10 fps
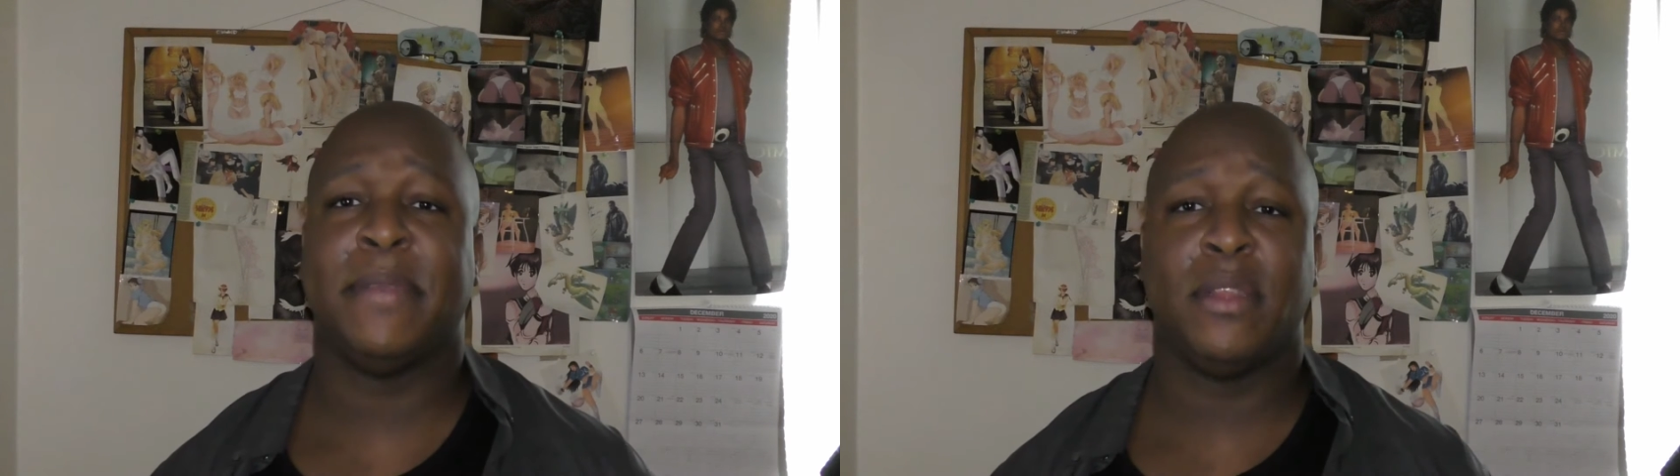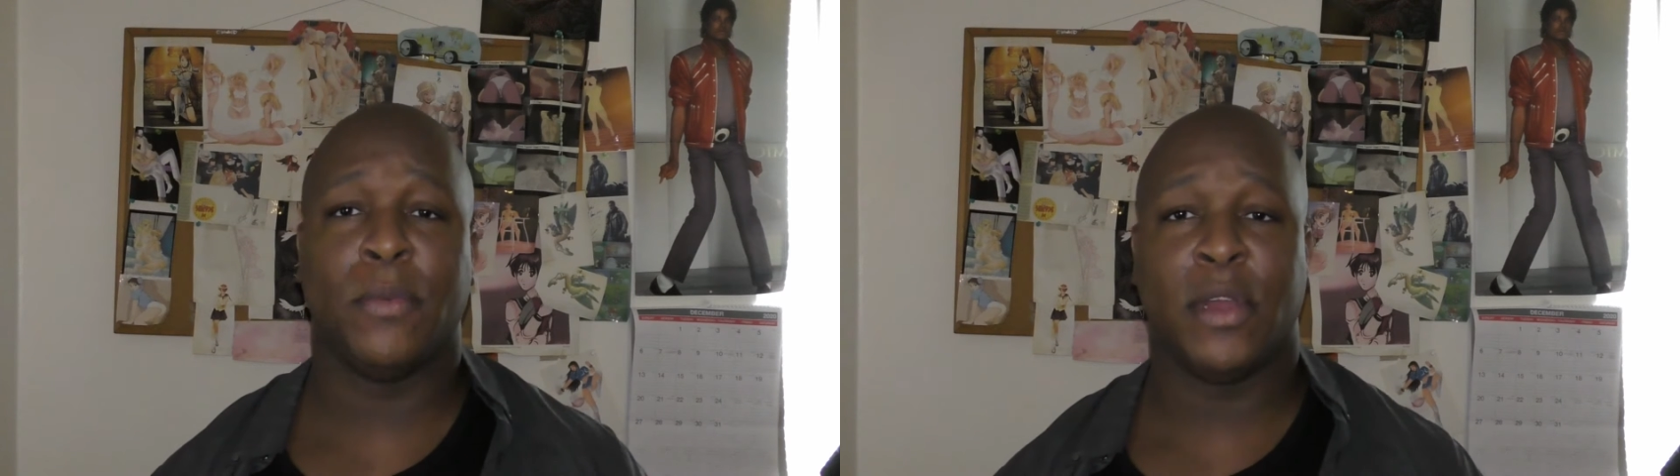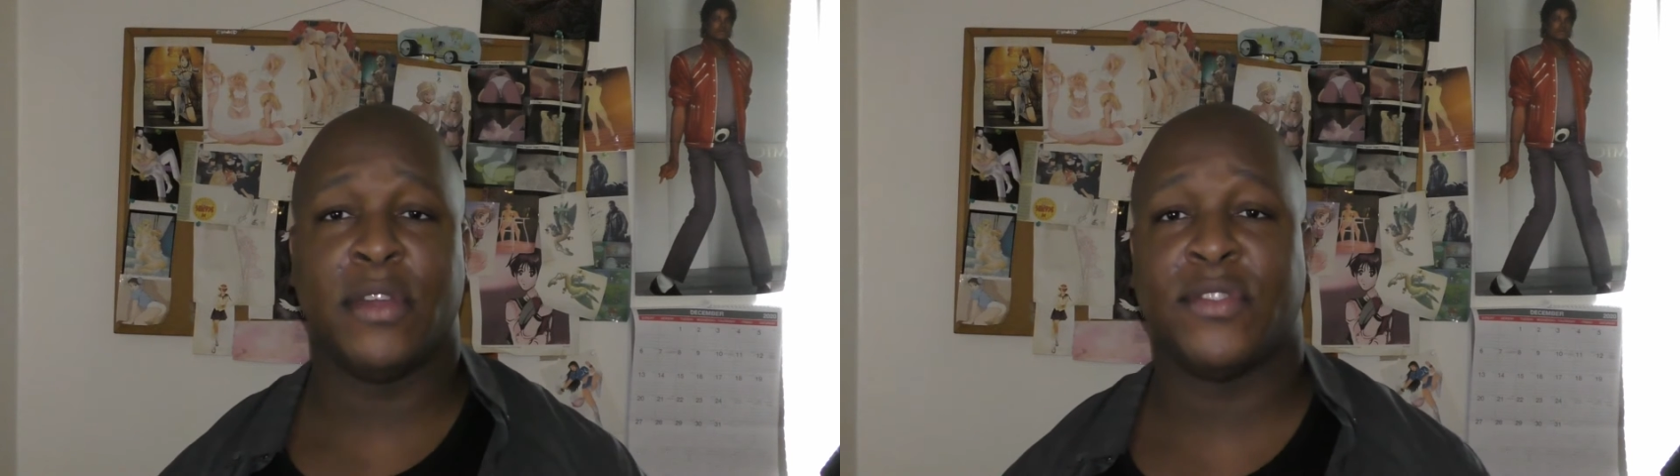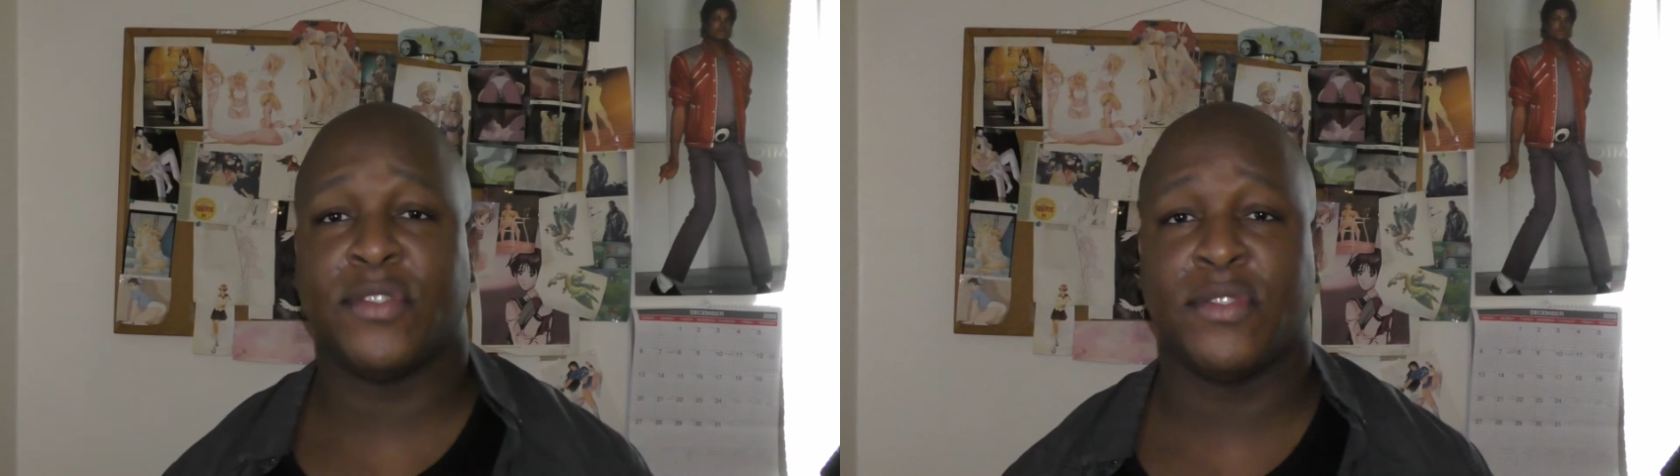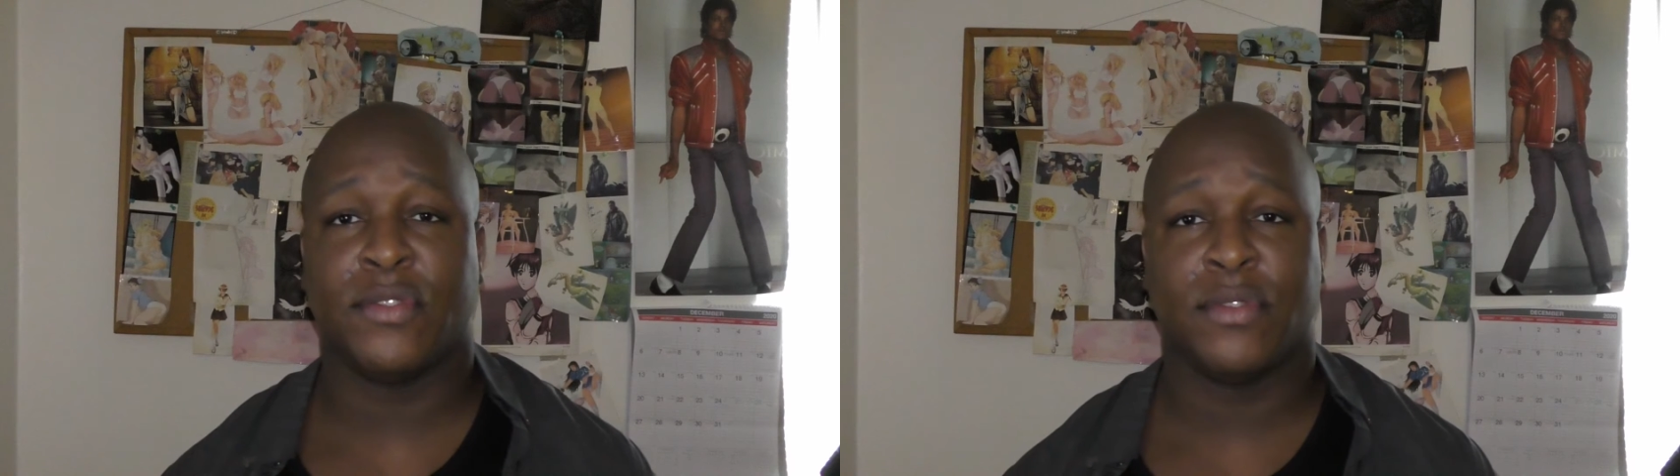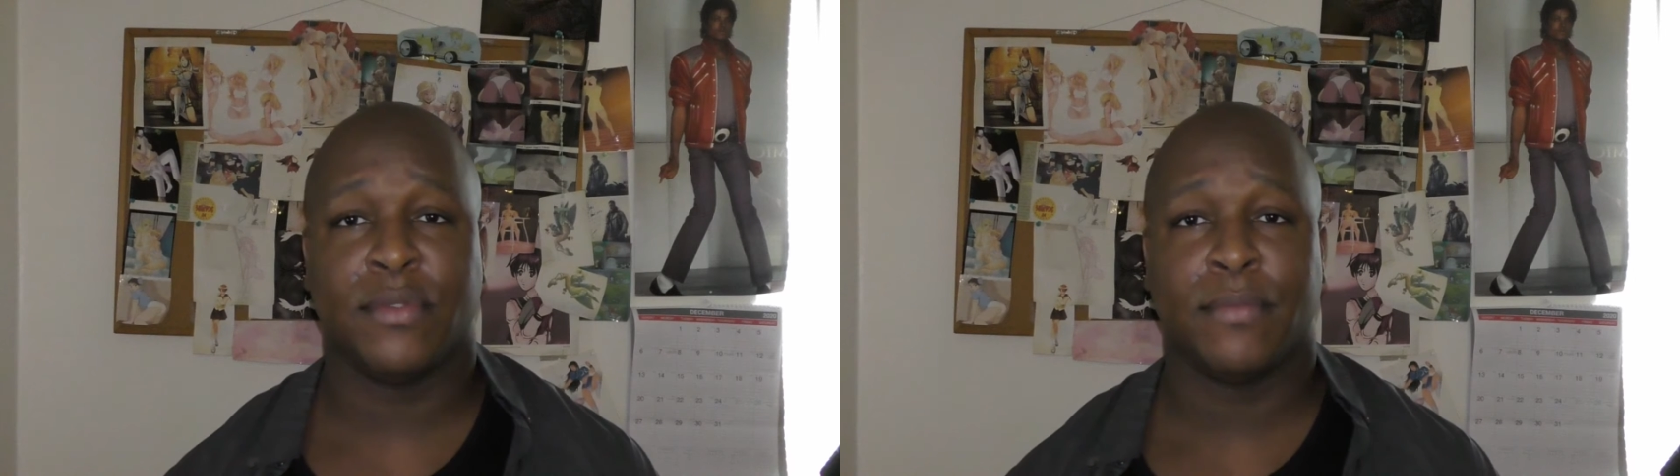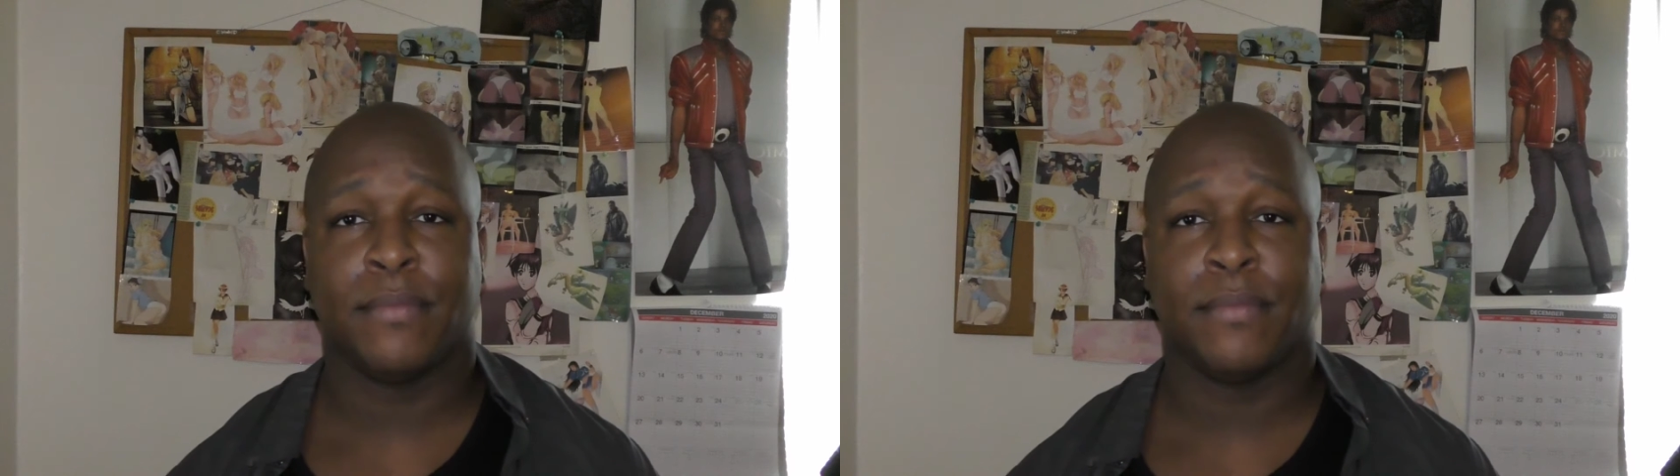been the worst.